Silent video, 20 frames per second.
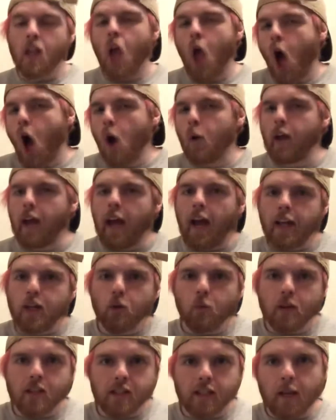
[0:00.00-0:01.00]
Okay, I
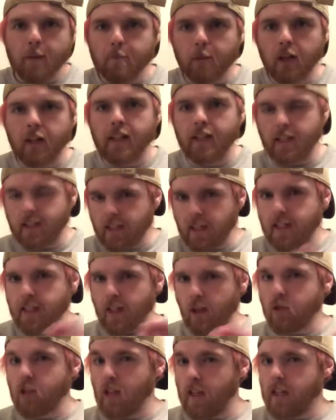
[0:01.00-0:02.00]
don't want to say budding because that
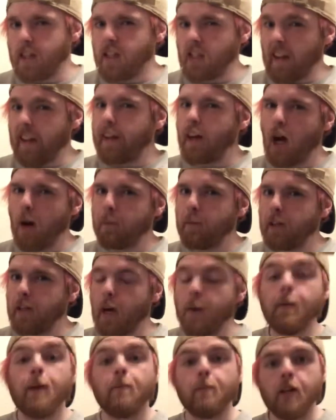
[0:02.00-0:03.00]
sounds like he's like up and
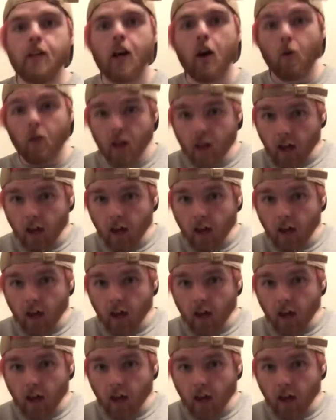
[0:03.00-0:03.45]
coming, but no.